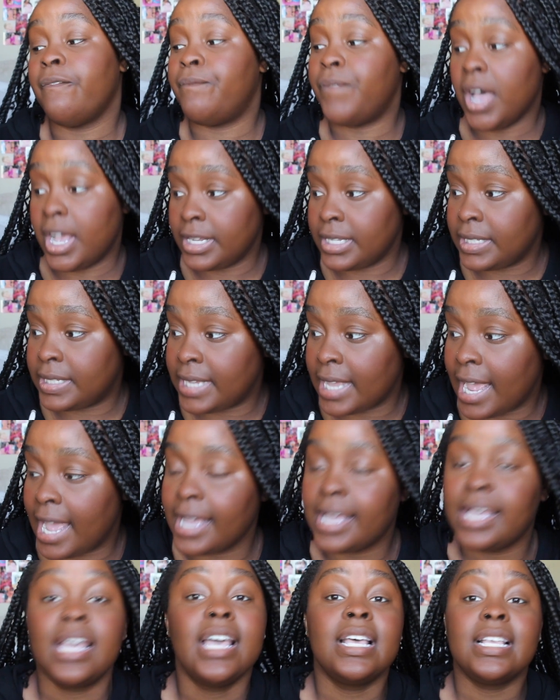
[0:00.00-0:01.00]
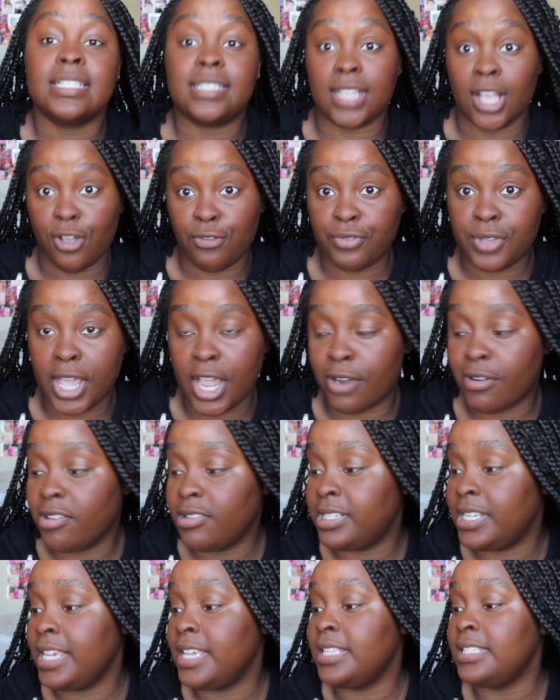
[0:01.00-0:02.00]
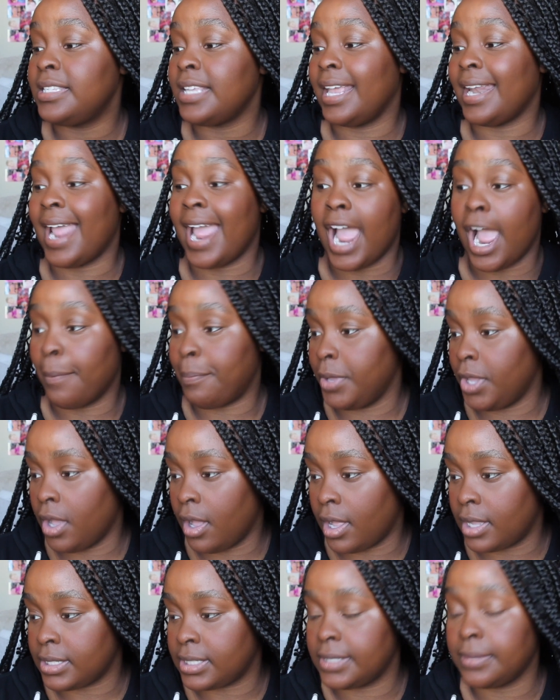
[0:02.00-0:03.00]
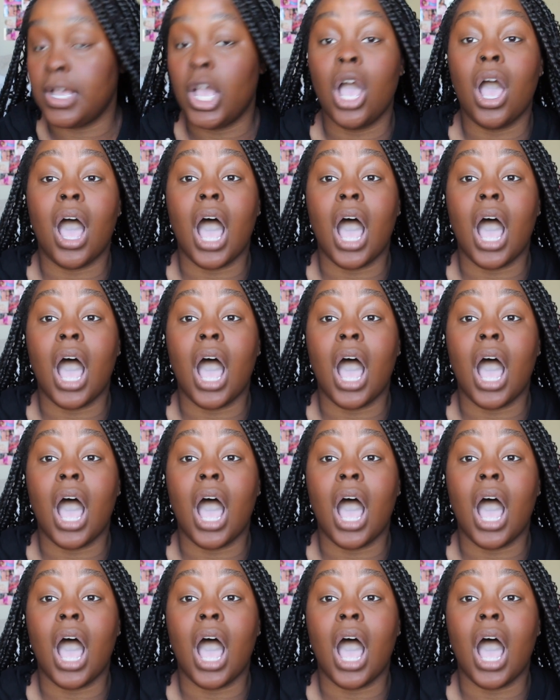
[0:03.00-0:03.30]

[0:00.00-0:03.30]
fun tech, self-care routines, and happy haunts.